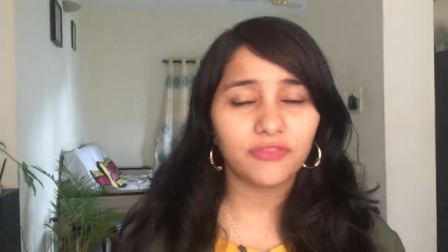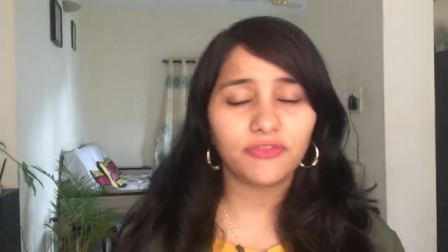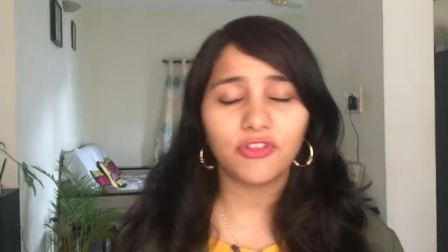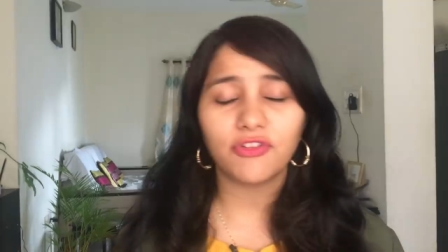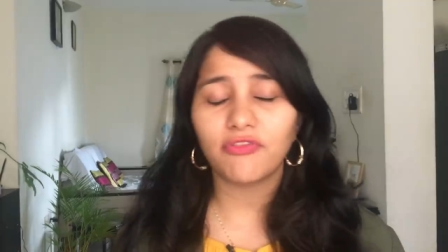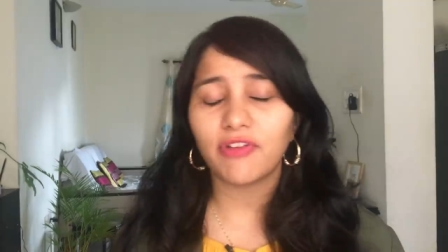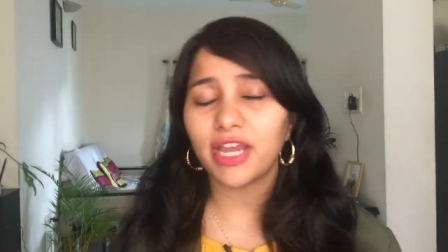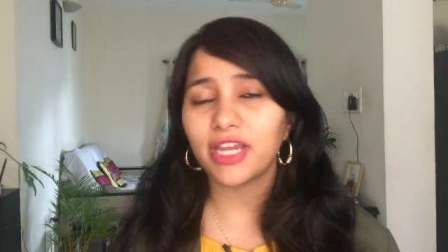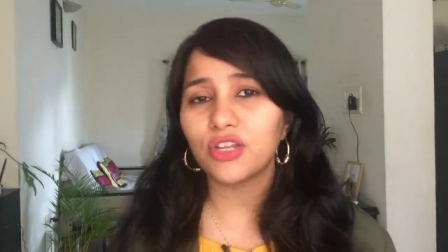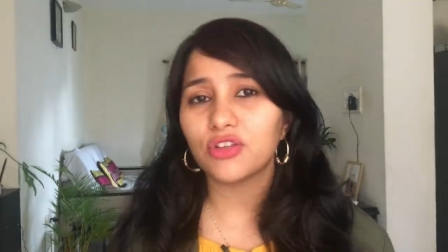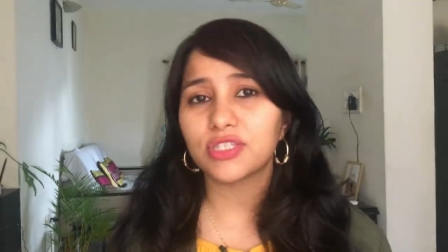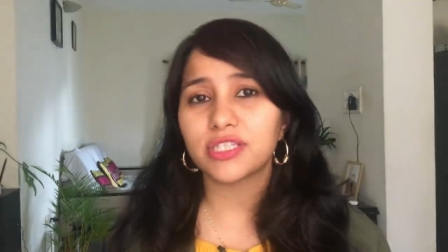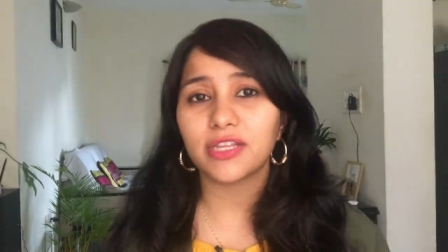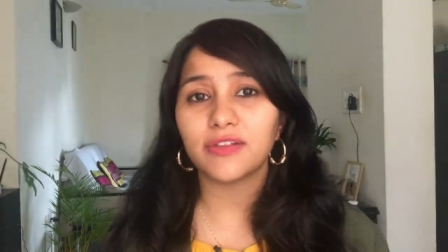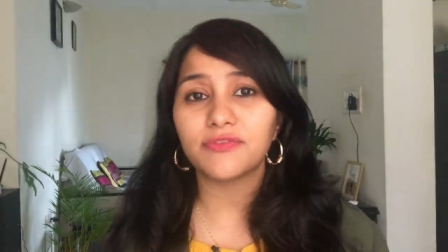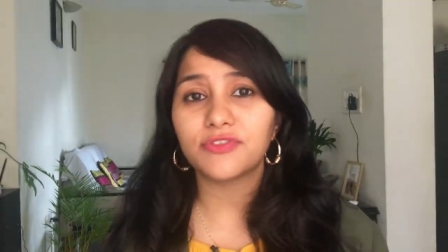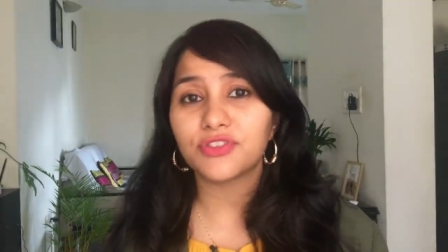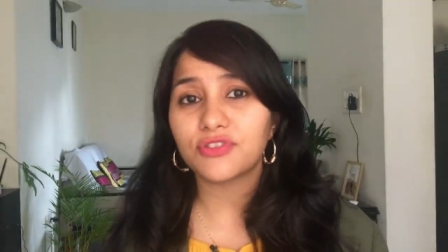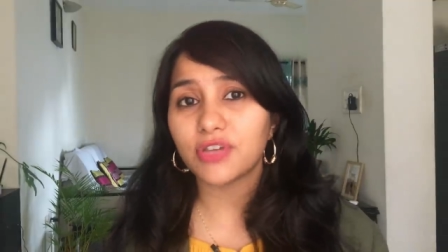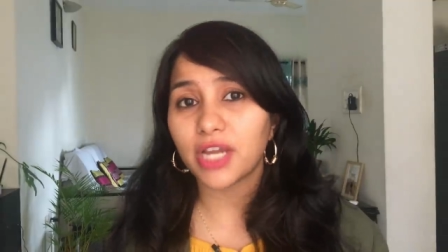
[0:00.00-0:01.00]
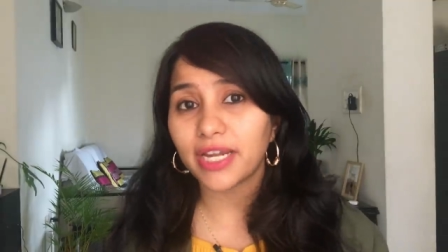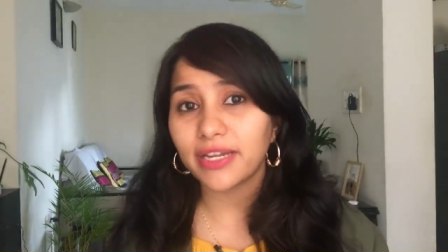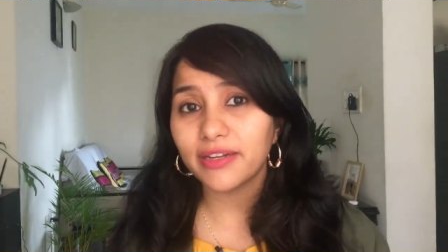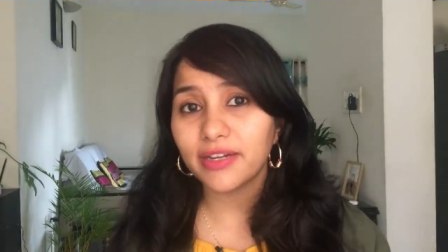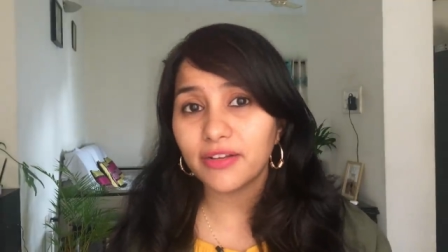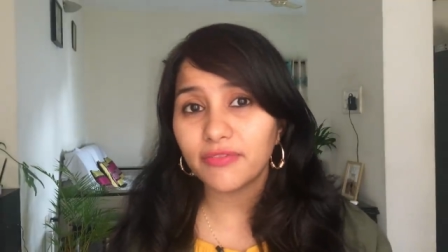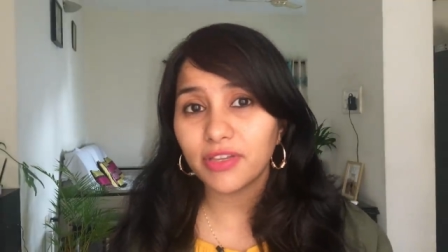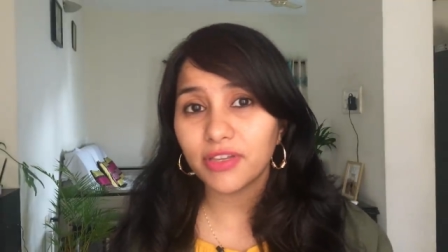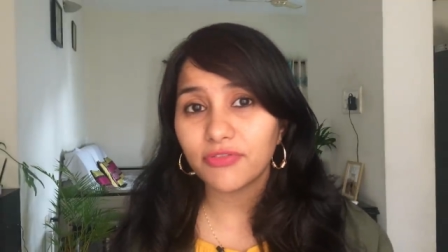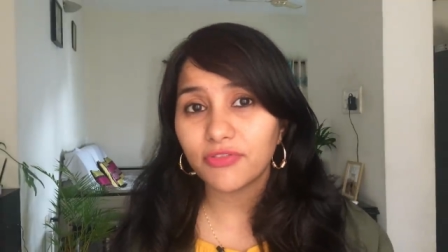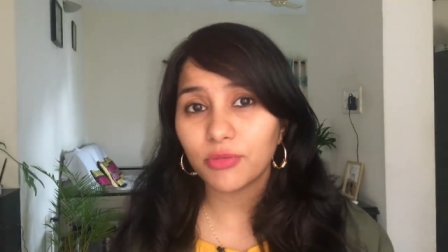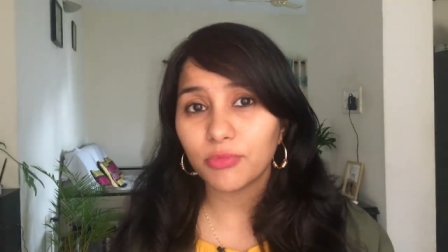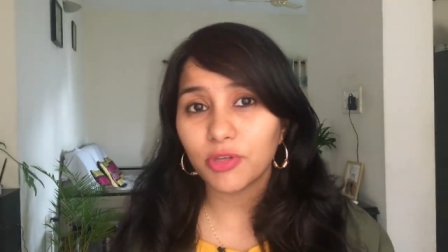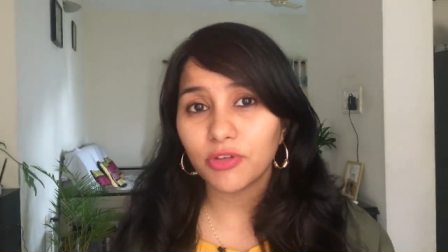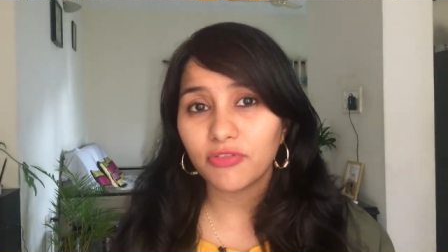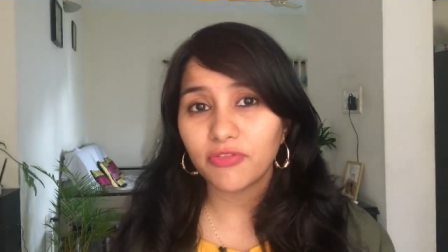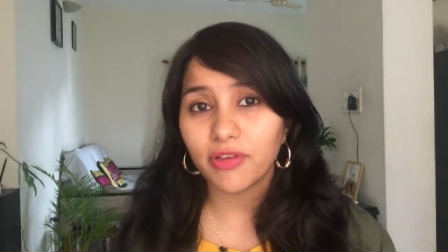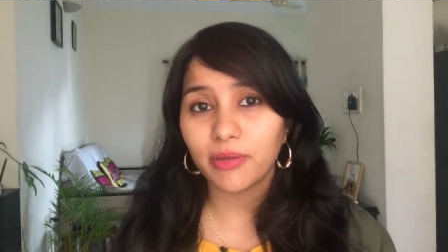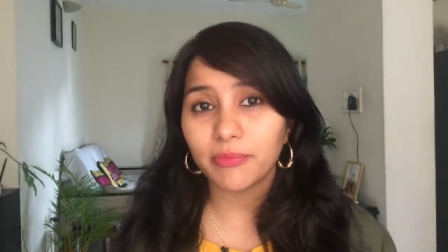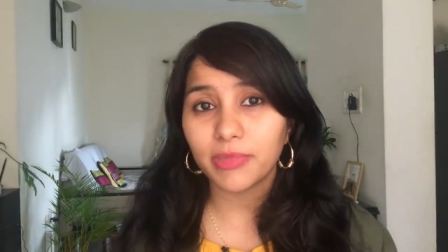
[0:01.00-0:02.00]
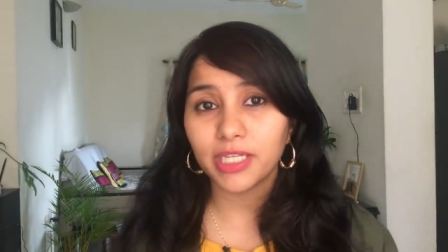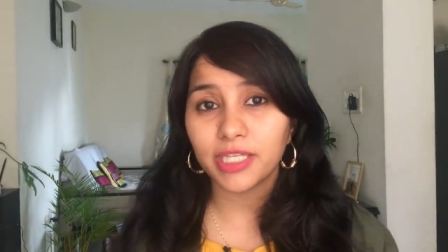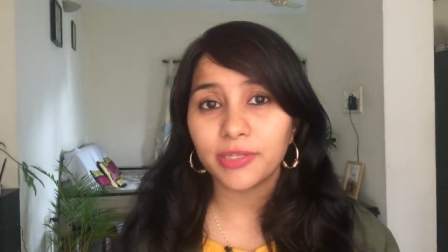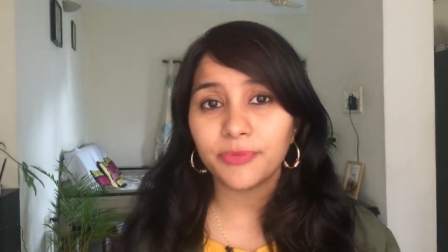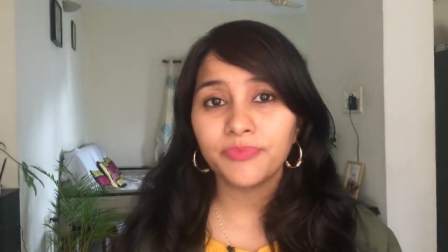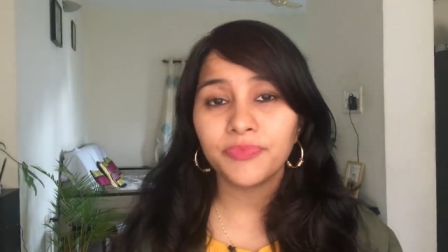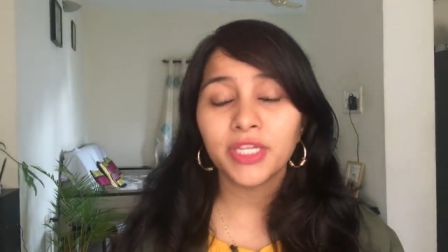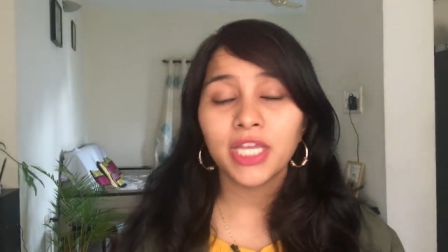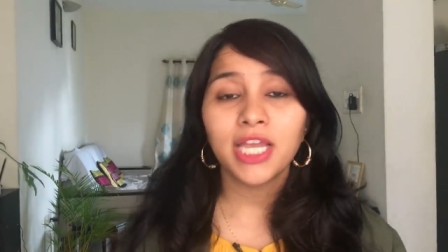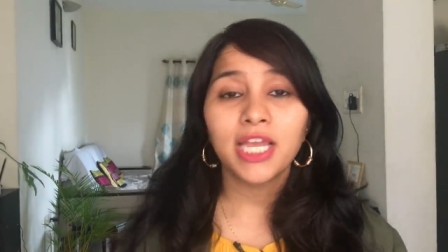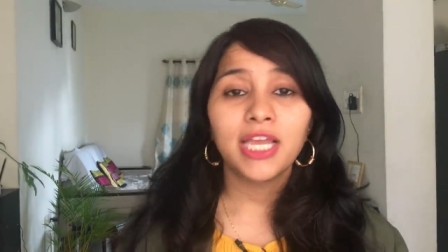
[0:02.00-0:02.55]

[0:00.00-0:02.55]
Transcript: if you find yourself stranded away from your family,